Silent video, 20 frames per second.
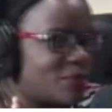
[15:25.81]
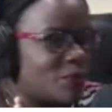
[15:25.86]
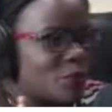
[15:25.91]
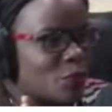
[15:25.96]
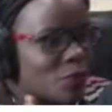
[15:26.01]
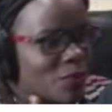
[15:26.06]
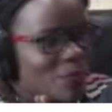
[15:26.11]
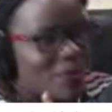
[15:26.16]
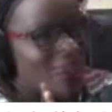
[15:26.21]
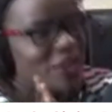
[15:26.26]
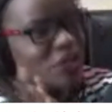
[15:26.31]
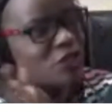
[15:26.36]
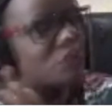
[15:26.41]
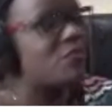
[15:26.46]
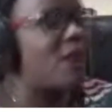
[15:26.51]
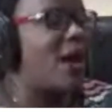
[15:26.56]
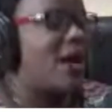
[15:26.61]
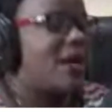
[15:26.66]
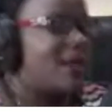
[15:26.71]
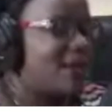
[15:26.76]
We
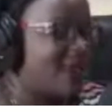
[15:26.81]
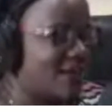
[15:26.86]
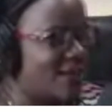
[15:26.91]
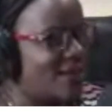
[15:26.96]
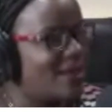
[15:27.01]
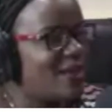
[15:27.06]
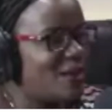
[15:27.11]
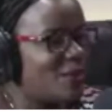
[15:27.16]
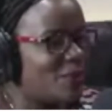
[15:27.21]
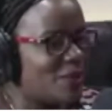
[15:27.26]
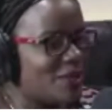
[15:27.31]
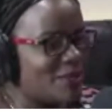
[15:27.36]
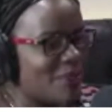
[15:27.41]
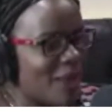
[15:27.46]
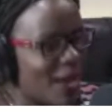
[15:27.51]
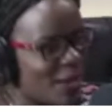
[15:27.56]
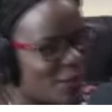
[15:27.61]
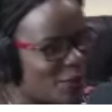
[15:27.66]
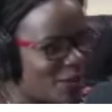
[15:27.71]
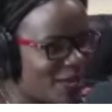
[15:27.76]
benchmark yes. with
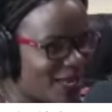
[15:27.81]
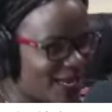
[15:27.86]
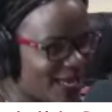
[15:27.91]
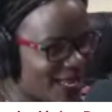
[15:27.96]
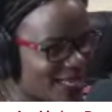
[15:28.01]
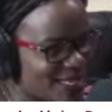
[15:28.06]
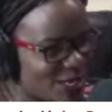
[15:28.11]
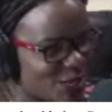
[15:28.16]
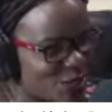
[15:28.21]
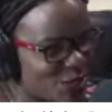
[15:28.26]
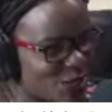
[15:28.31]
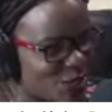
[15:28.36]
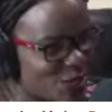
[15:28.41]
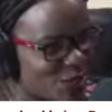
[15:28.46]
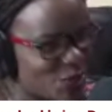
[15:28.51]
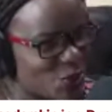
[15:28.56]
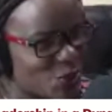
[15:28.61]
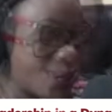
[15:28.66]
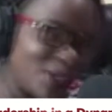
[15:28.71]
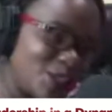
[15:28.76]
my organization, or
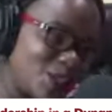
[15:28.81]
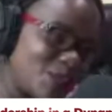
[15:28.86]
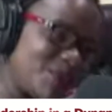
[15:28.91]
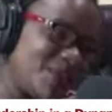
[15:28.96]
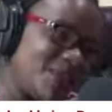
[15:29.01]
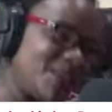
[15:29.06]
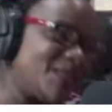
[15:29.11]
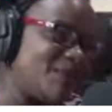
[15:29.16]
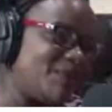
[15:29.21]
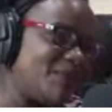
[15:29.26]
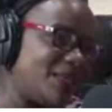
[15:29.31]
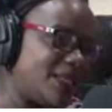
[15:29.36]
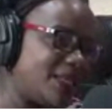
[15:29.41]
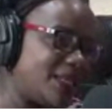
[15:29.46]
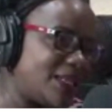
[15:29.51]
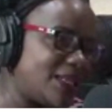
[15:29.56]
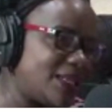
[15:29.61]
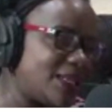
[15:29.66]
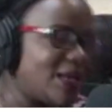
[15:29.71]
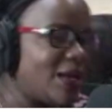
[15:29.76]
I want to be in the
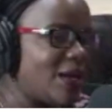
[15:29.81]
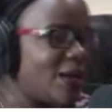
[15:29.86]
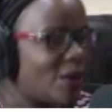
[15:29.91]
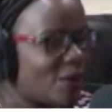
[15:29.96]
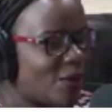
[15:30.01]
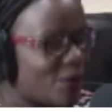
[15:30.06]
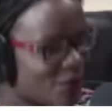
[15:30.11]
middle, yes.